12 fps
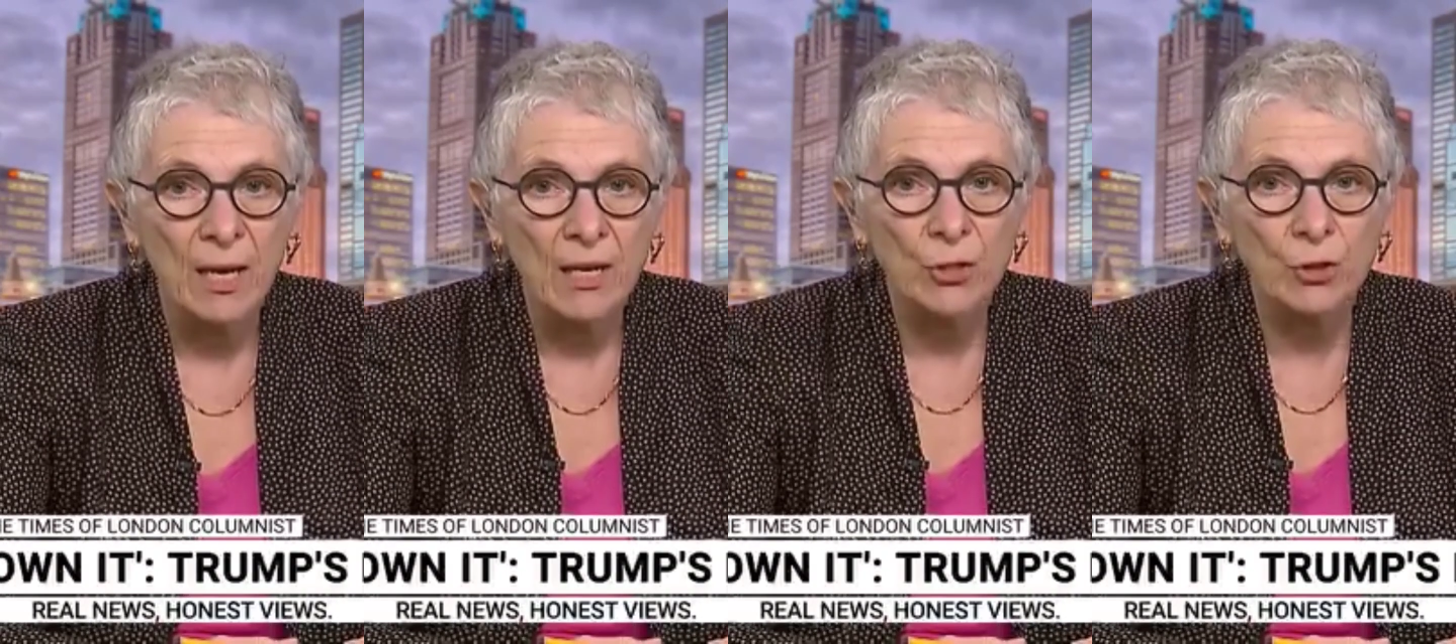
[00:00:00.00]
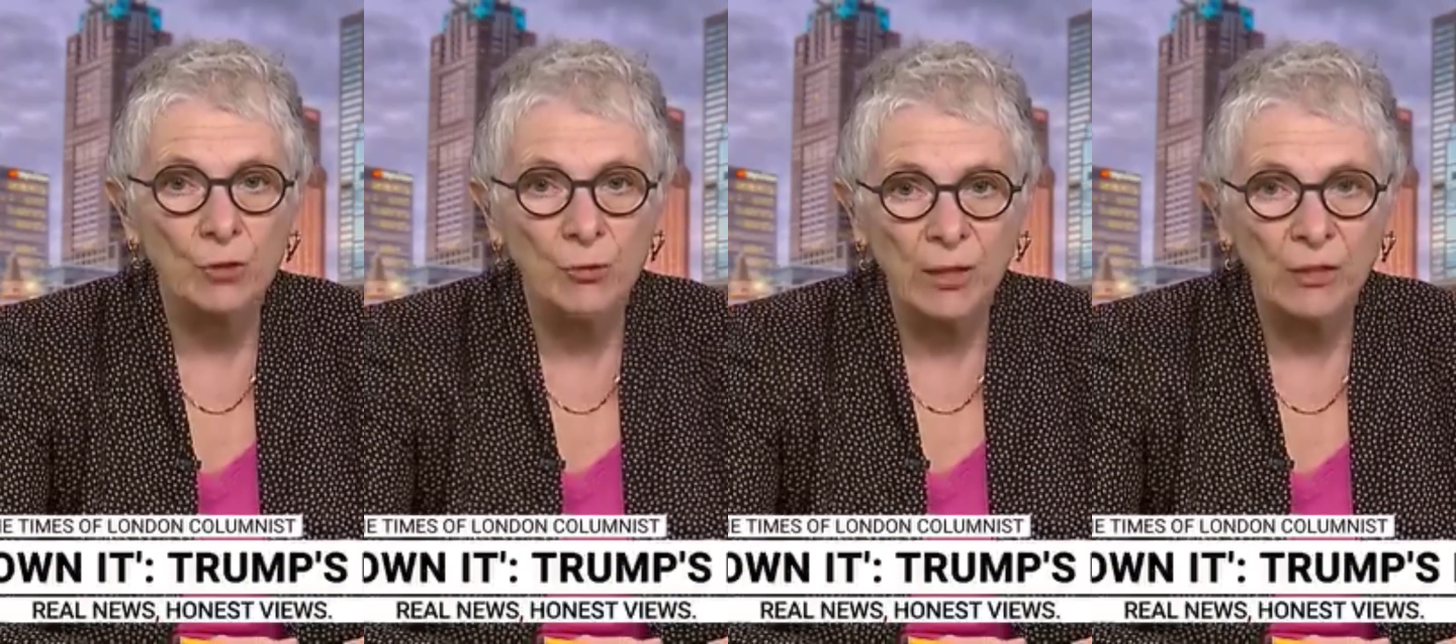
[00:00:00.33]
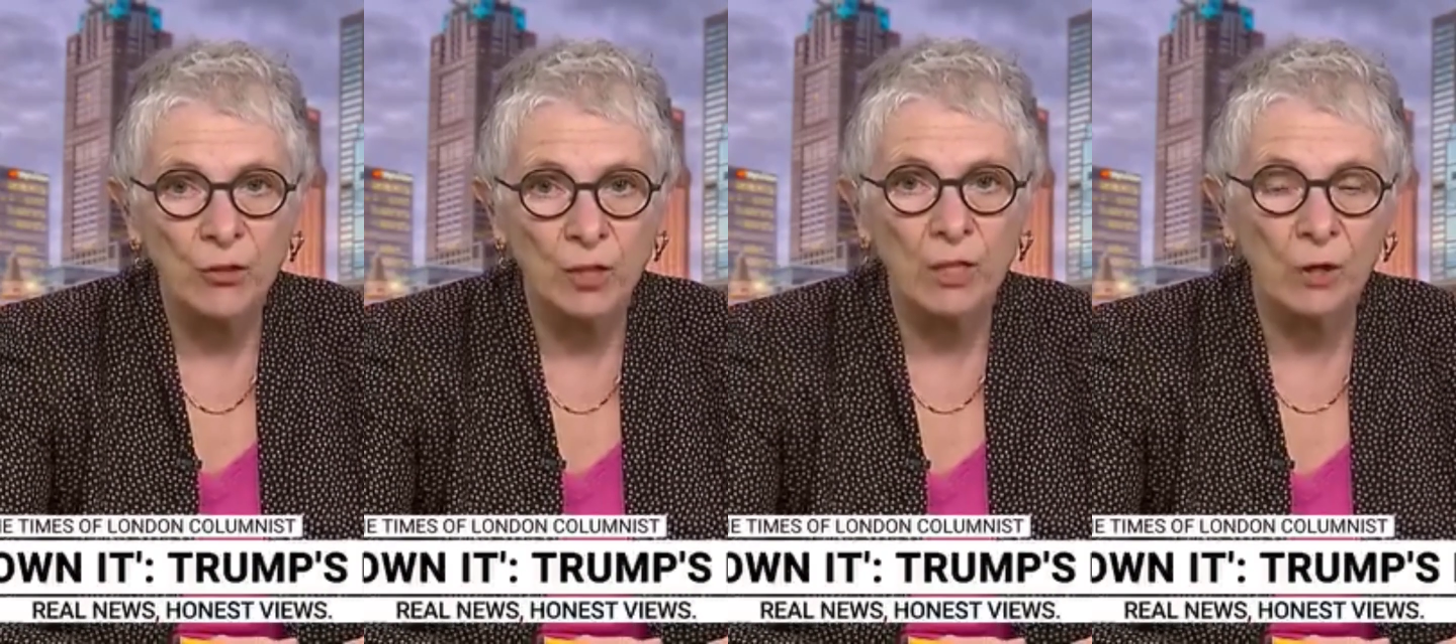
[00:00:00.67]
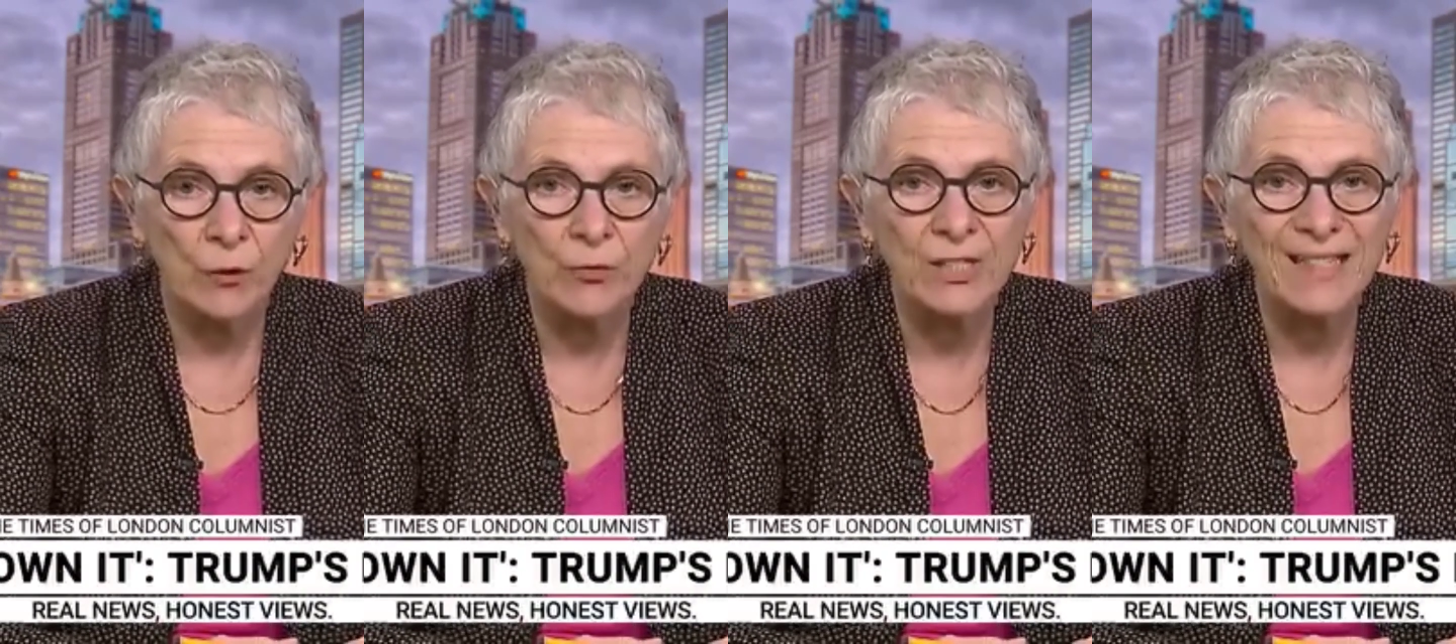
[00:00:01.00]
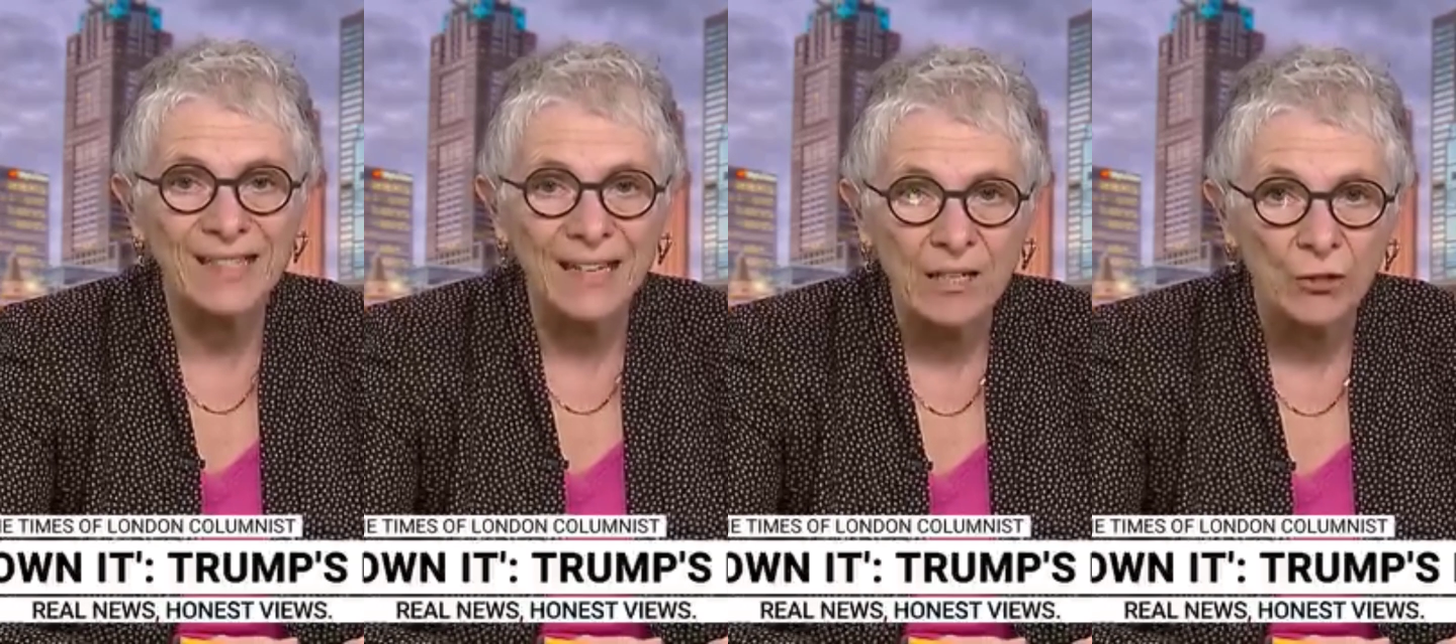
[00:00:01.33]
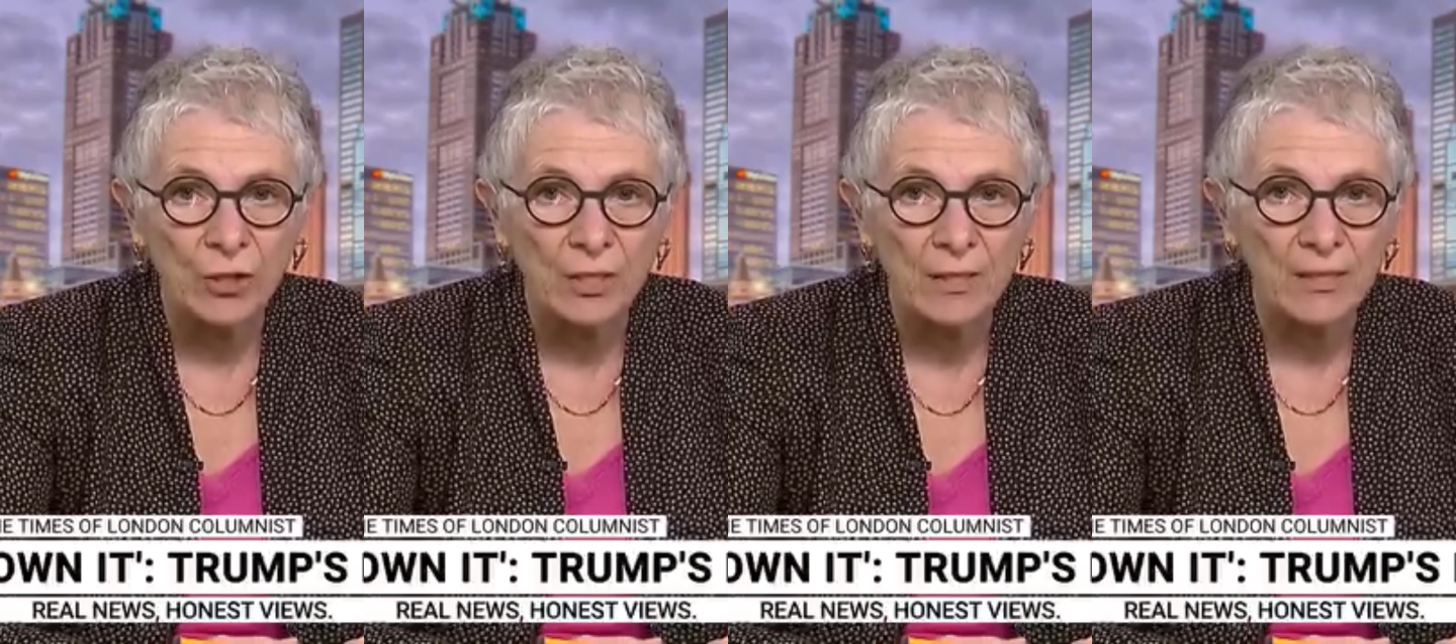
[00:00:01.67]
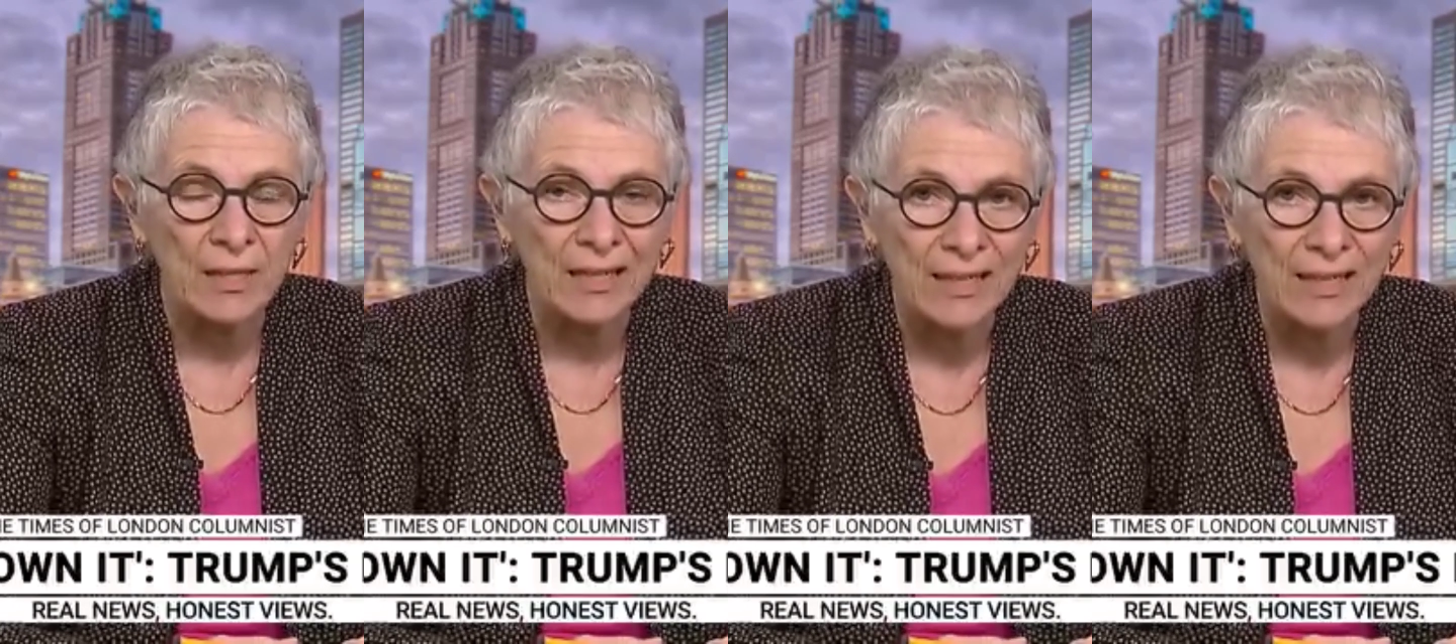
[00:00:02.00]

strategy of stages